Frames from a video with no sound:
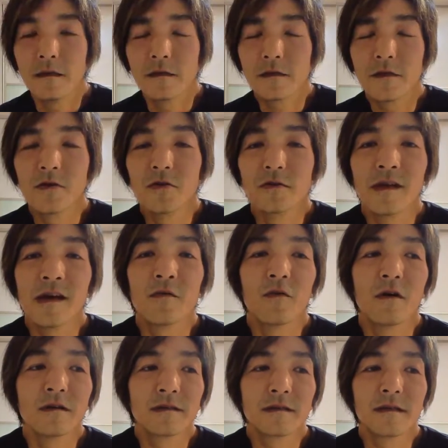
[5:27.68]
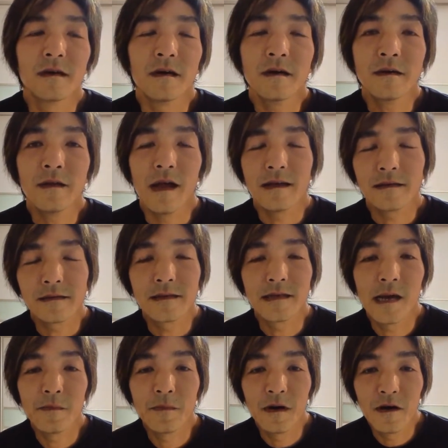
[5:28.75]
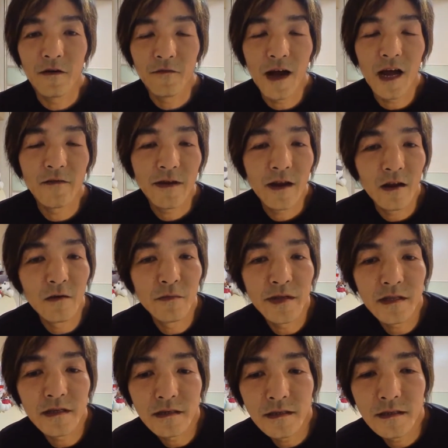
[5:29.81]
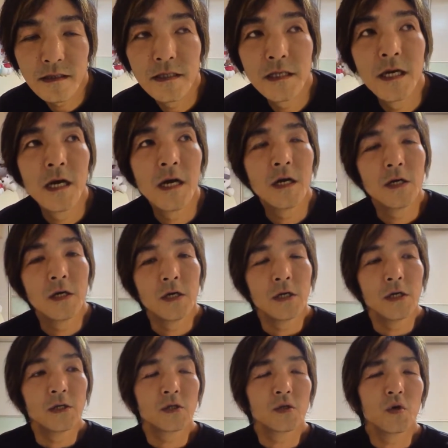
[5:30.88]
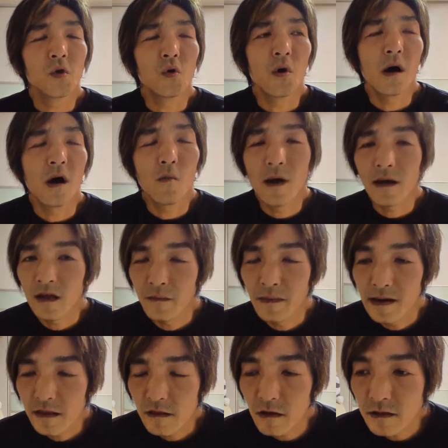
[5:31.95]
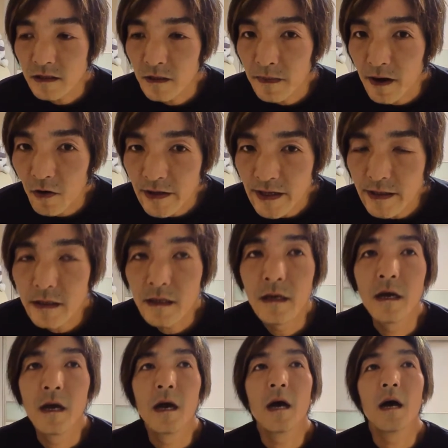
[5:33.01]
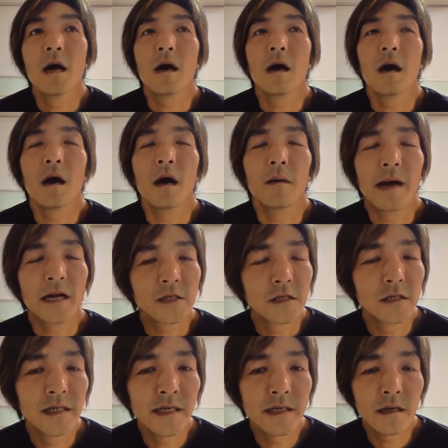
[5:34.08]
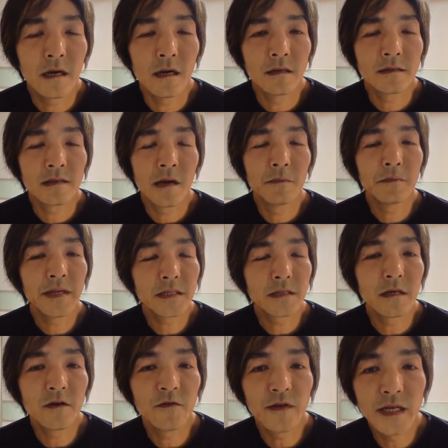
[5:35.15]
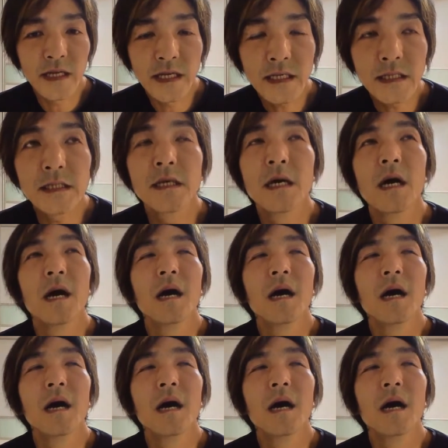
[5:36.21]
So that was the SCM 5 kilometers. So what are my thoughts about it? Actually, some mixed feelings.